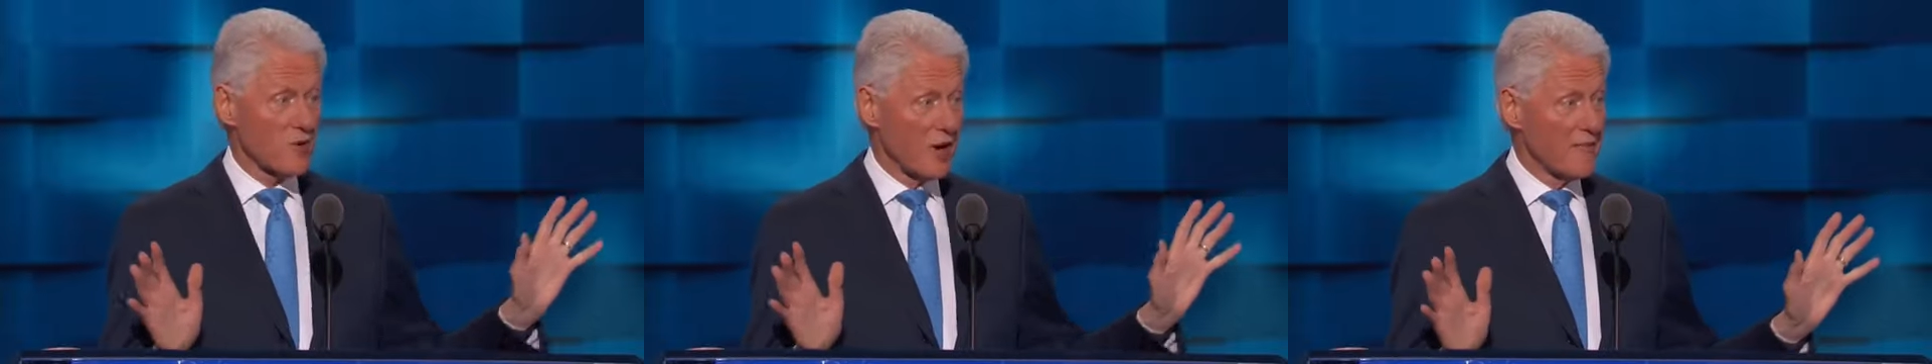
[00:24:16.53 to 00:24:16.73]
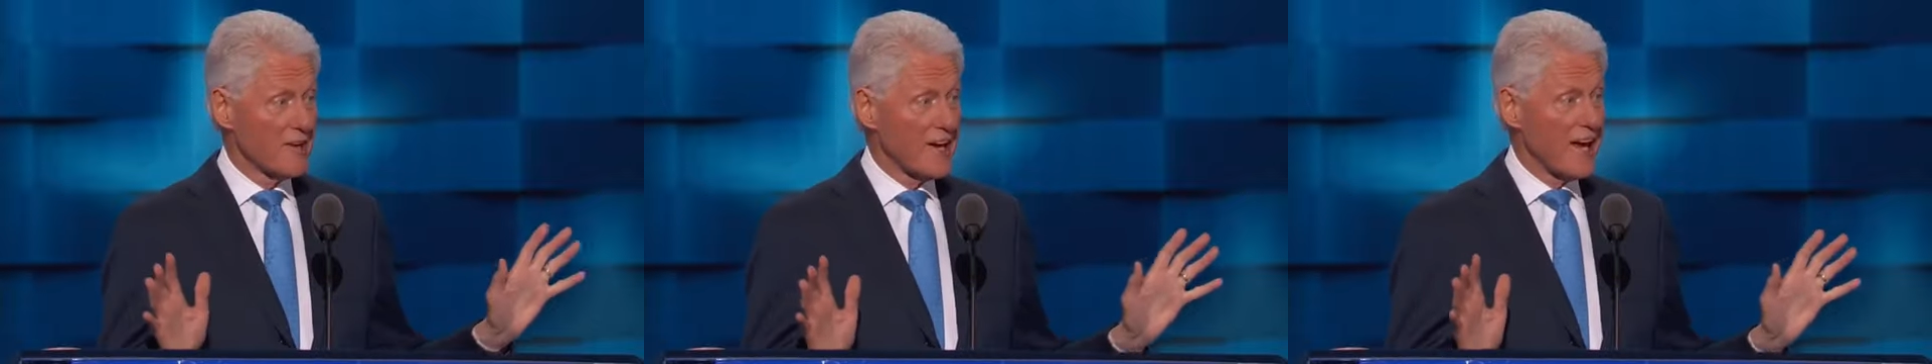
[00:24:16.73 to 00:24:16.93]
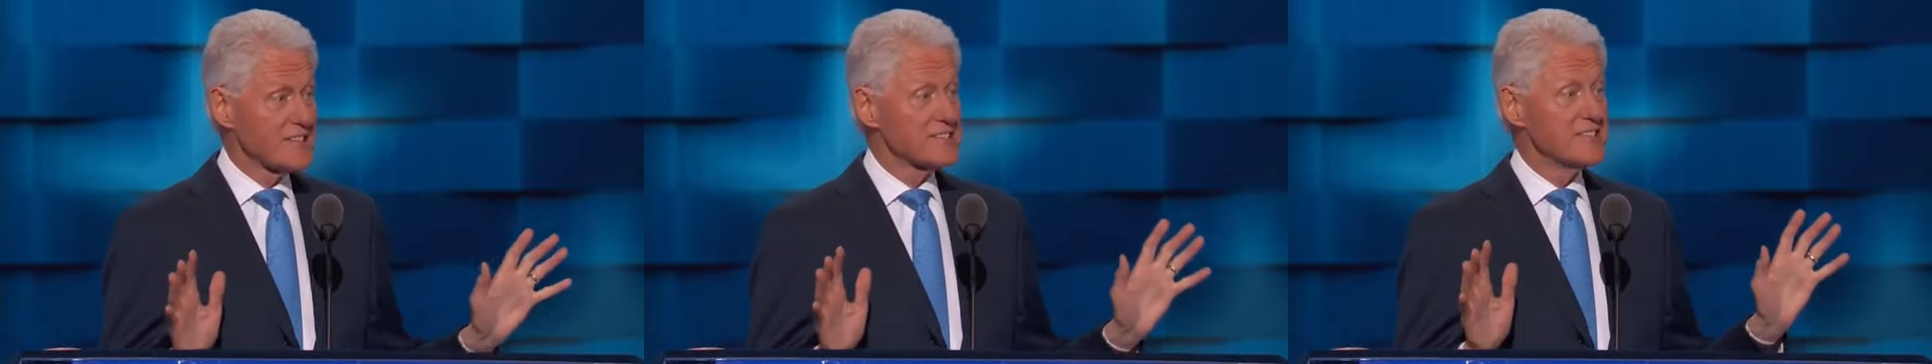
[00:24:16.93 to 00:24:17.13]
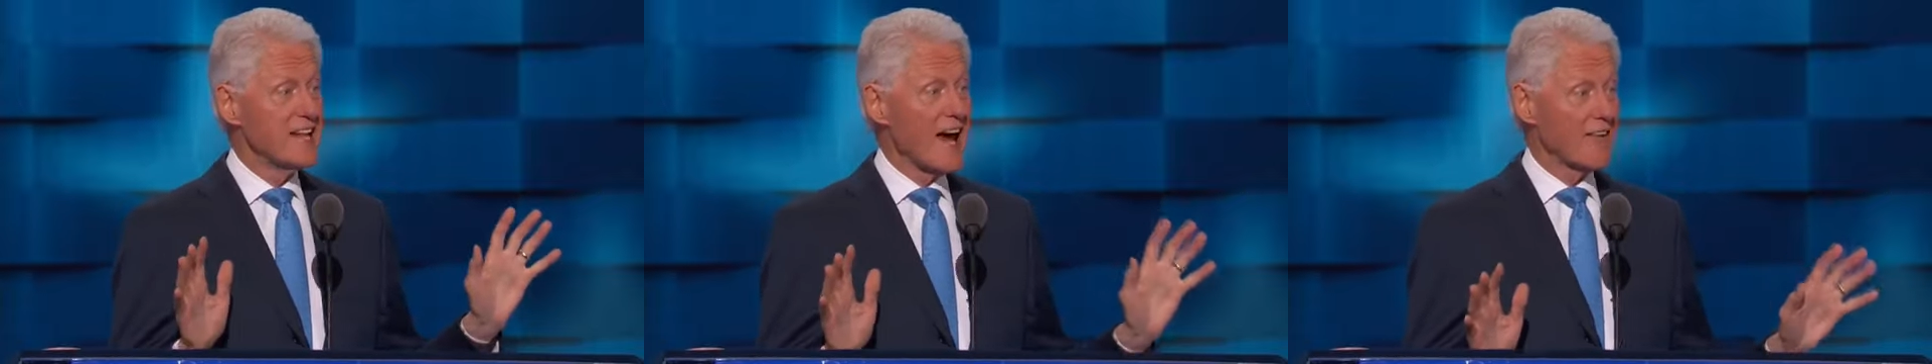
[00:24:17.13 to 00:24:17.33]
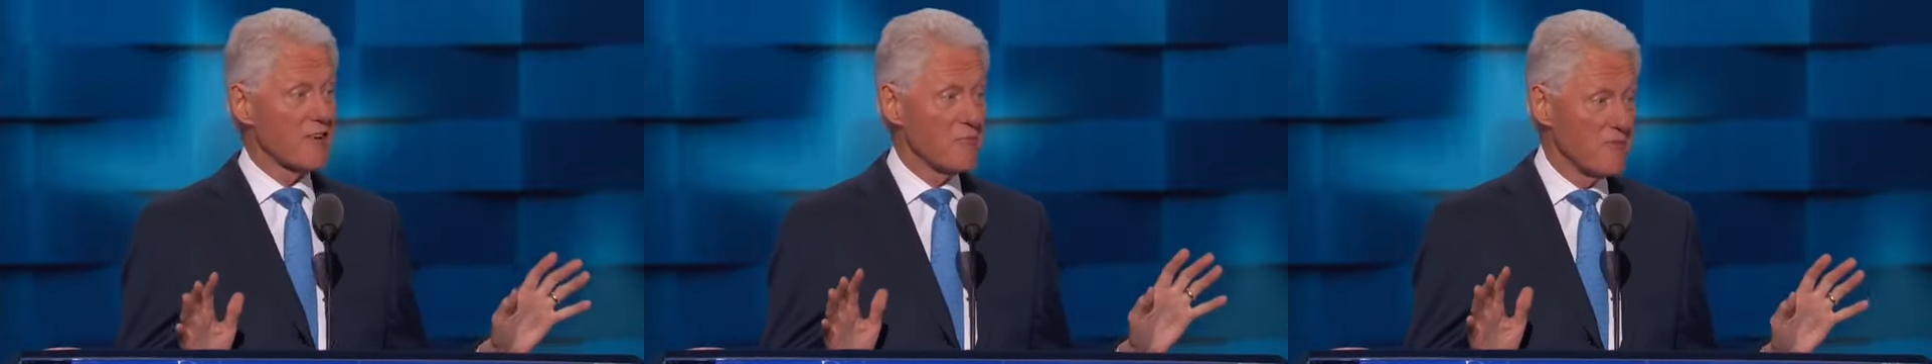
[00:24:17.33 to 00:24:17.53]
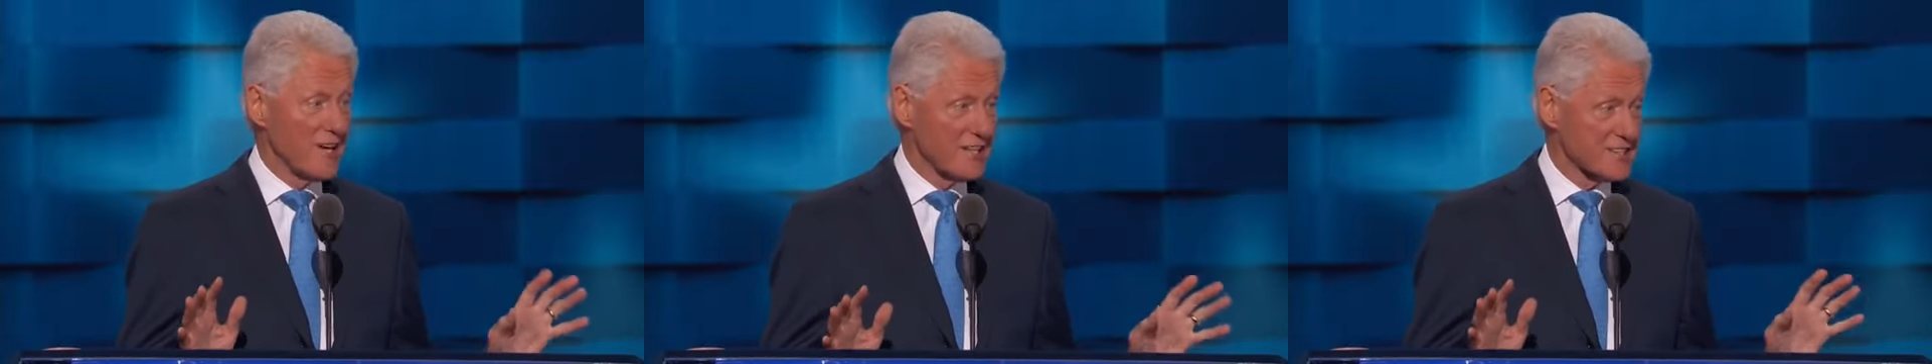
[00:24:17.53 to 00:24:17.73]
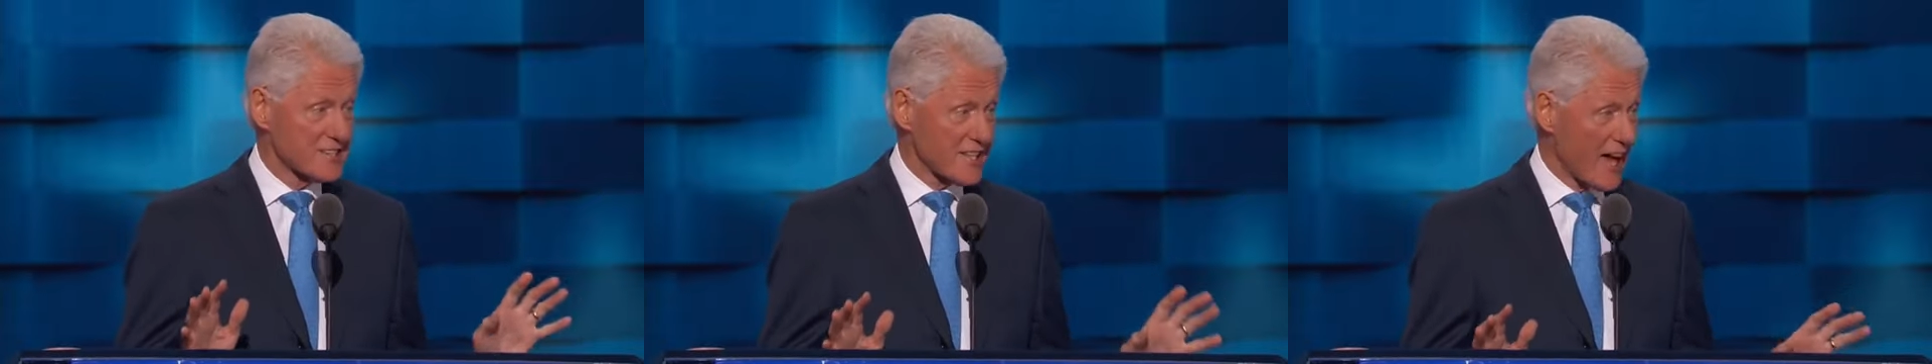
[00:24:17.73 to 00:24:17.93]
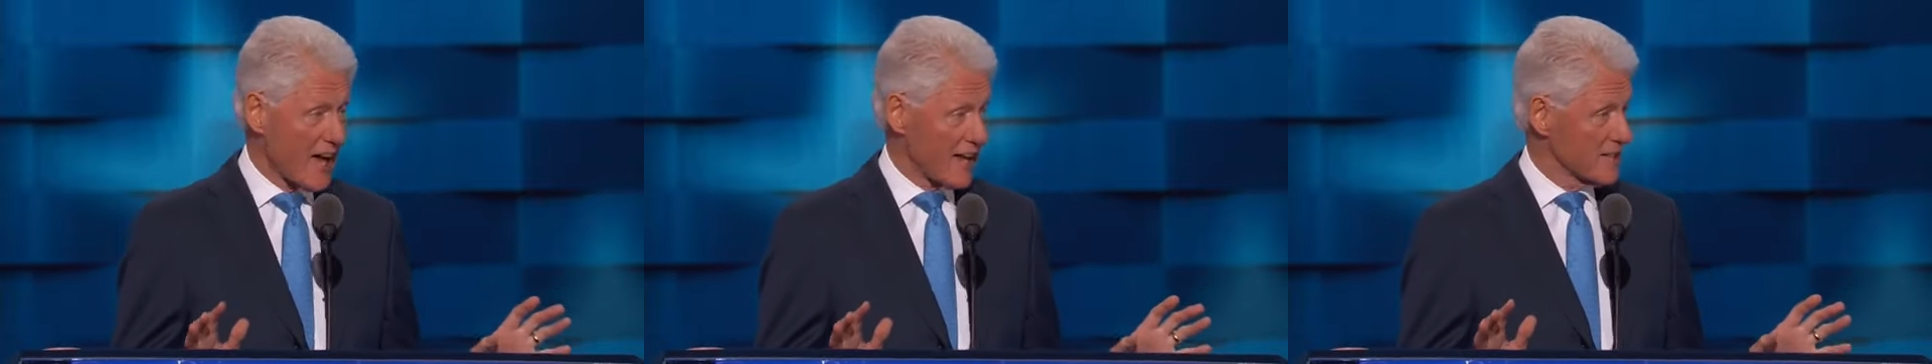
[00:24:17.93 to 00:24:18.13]
woman has never been
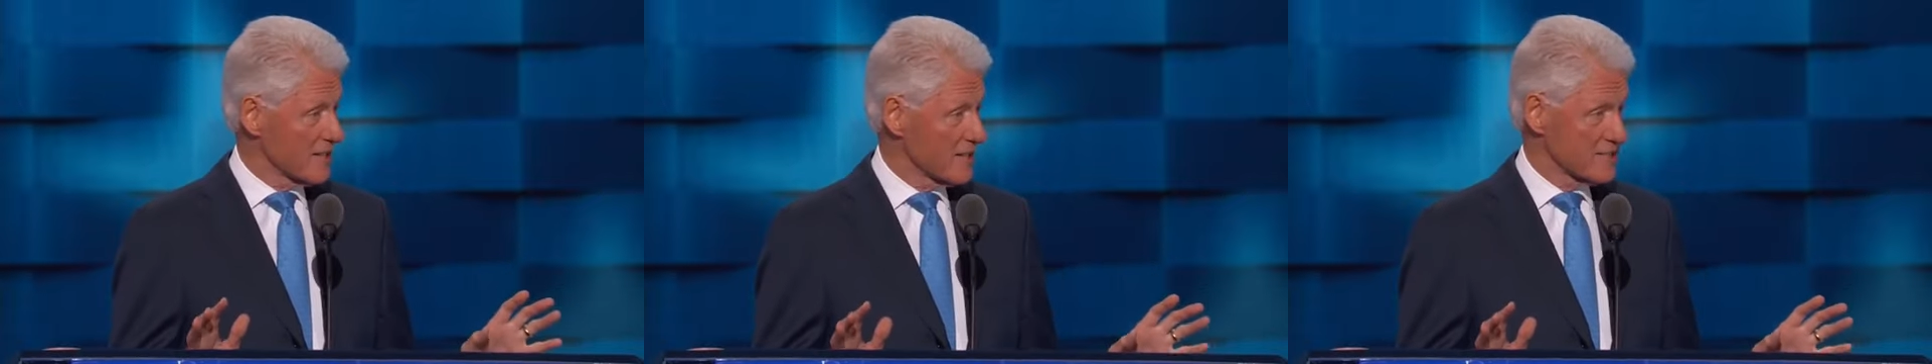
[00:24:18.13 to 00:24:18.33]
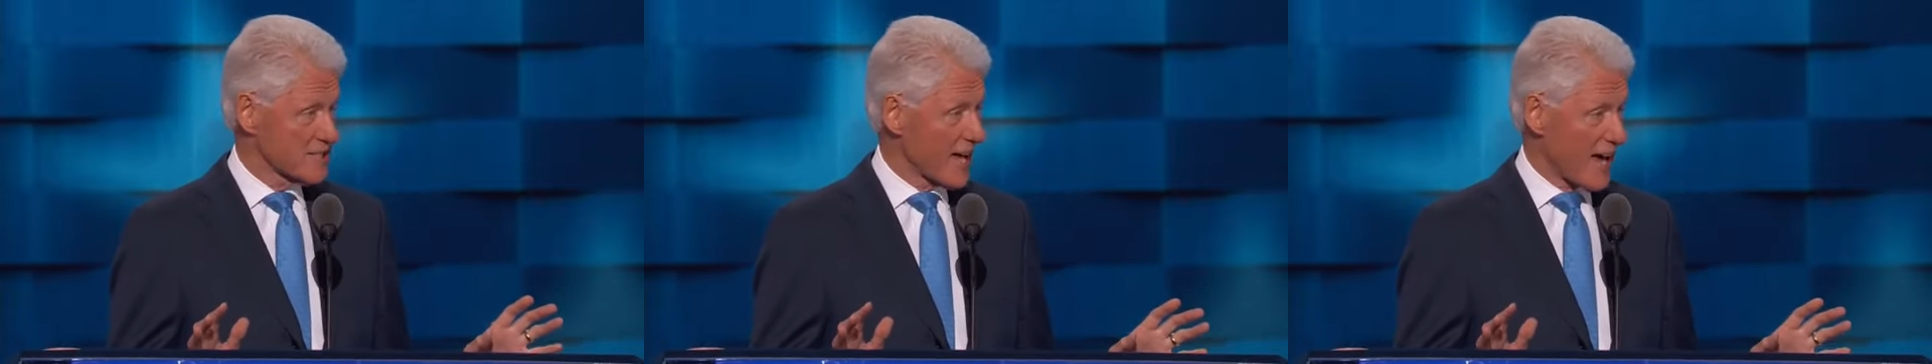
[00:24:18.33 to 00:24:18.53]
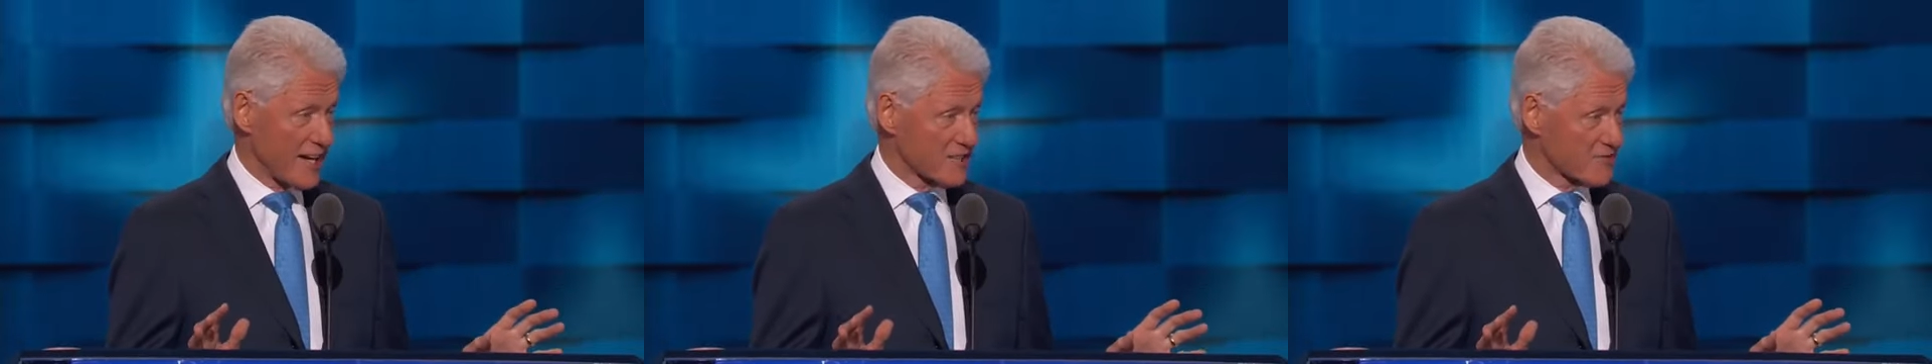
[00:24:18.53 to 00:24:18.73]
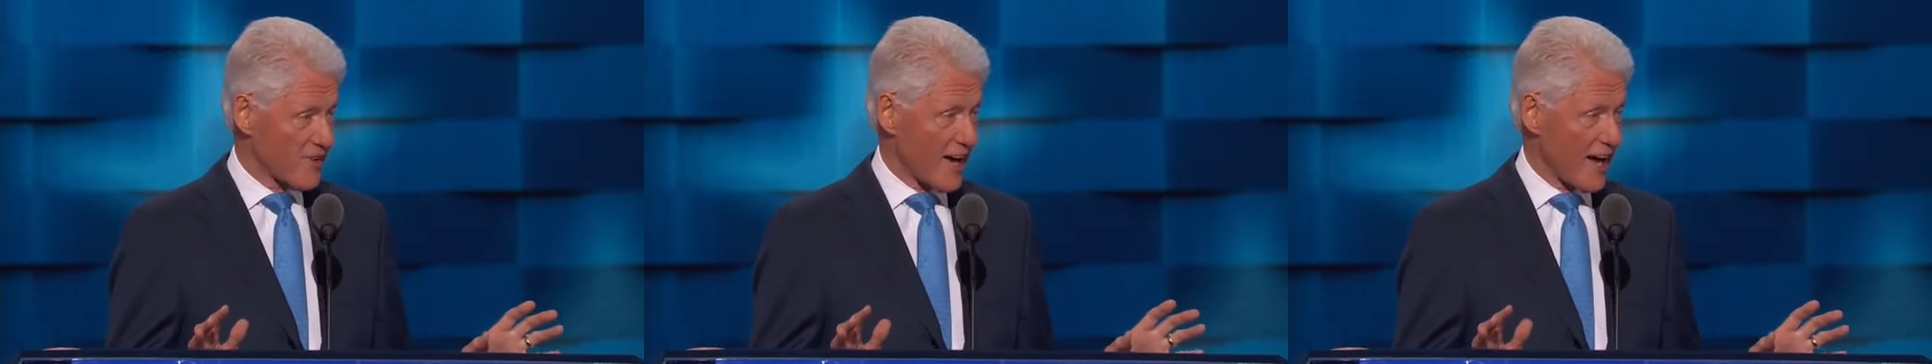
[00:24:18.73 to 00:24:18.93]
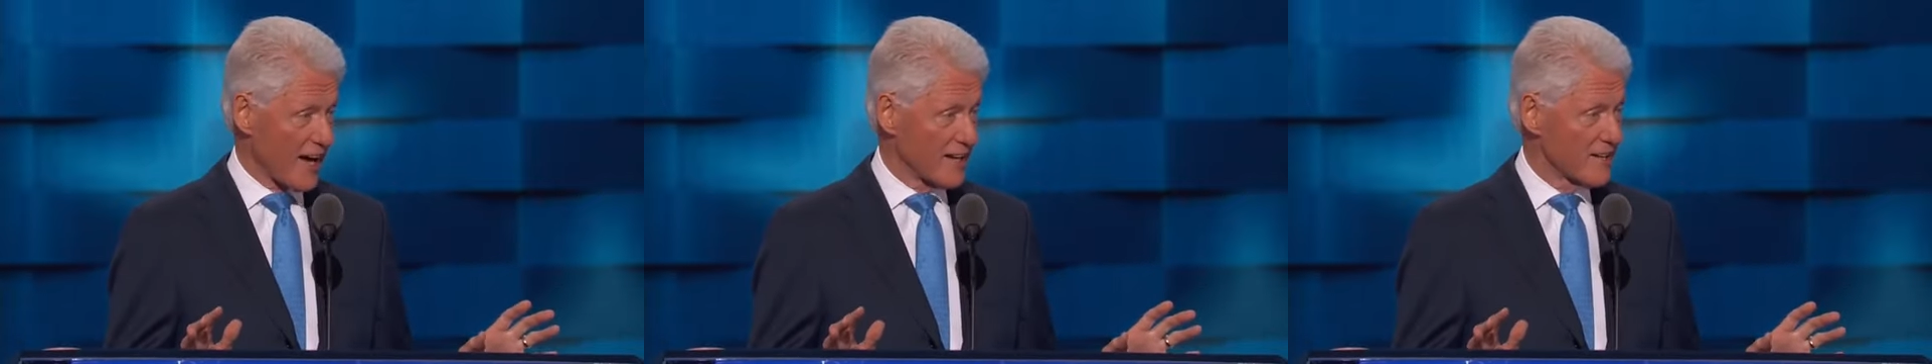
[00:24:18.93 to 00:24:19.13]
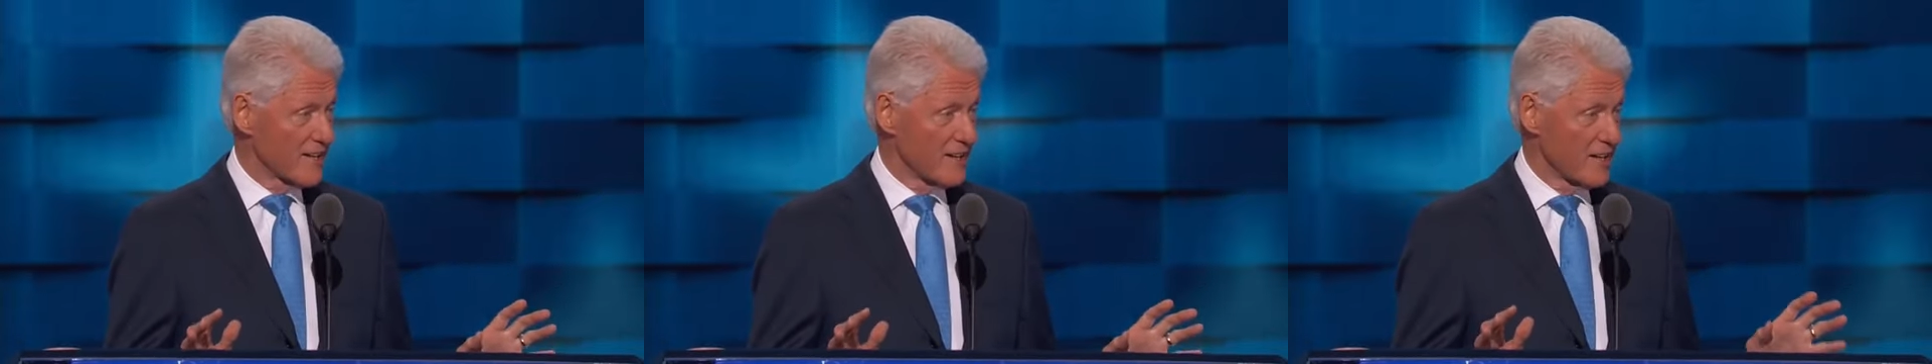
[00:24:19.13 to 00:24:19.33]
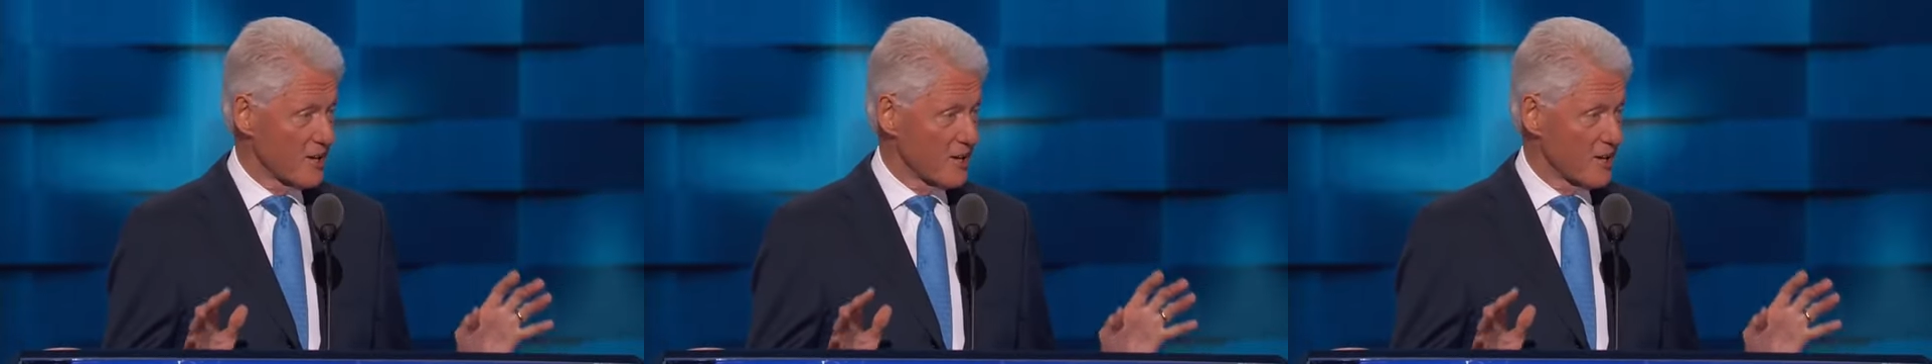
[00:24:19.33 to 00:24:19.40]
satisfied